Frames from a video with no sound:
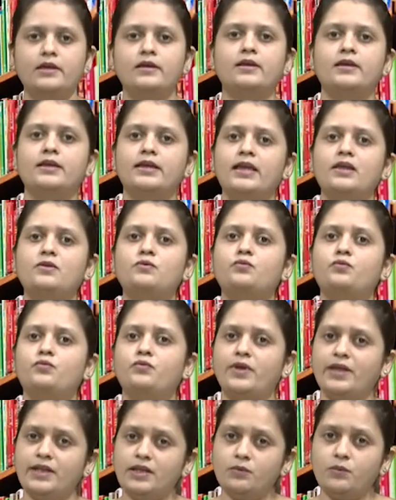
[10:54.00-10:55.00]
can
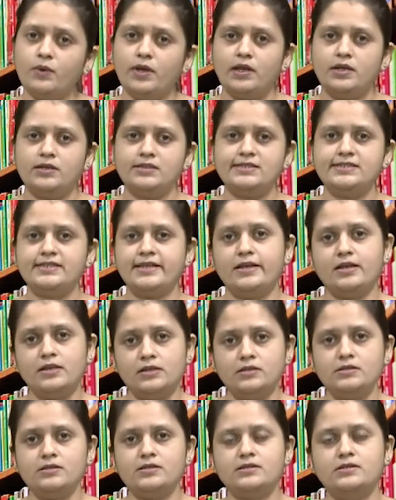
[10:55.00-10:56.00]
very well tell
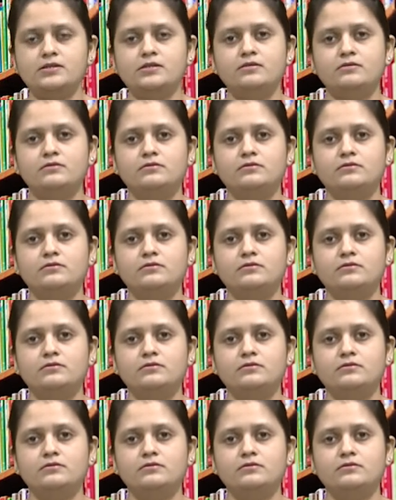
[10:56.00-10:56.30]
us